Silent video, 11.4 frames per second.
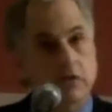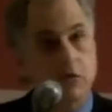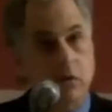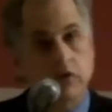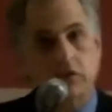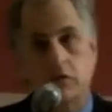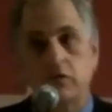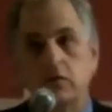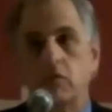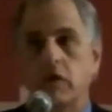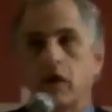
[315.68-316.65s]
the question
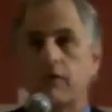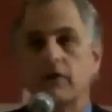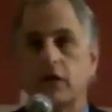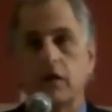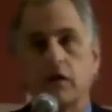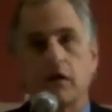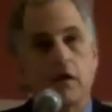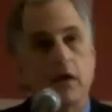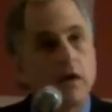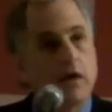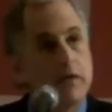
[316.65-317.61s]
we often hear.
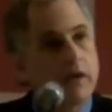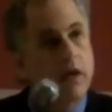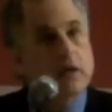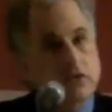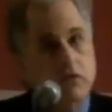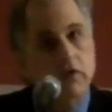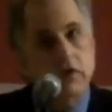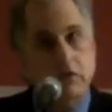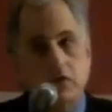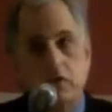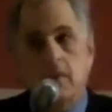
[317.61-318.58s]
The answer
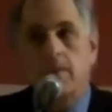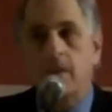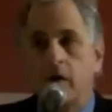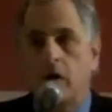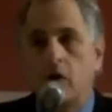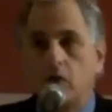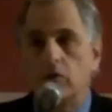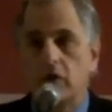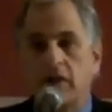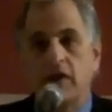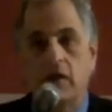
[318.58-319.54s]
is
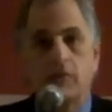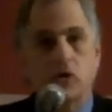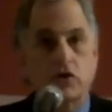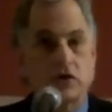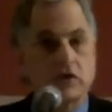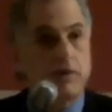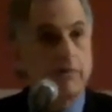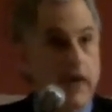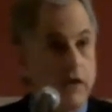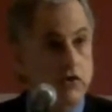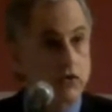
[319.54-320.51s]
only the emergency
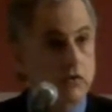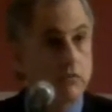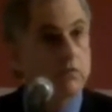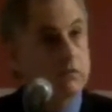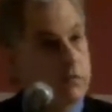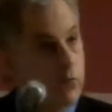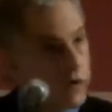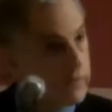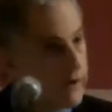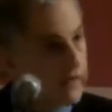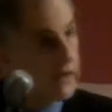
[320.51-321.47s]
manager, appointed
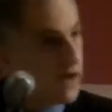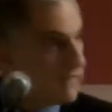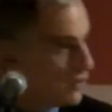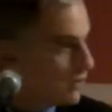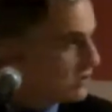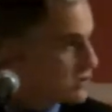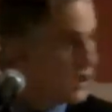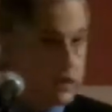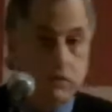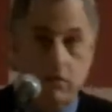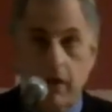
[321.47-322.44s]
by the governor,
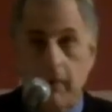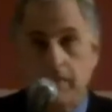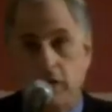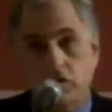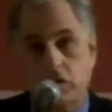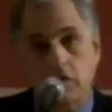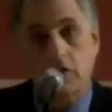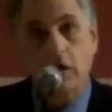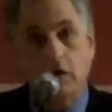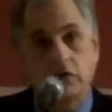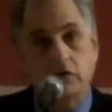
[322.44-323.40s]
as Graham mentioned
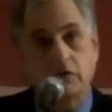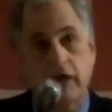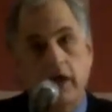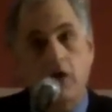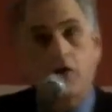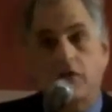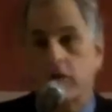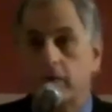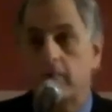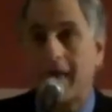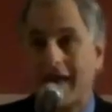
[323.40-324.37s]
ago, to take over the
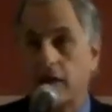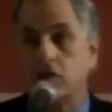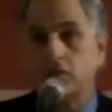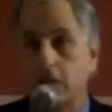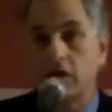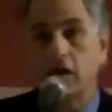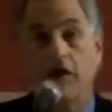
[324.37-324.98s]
management and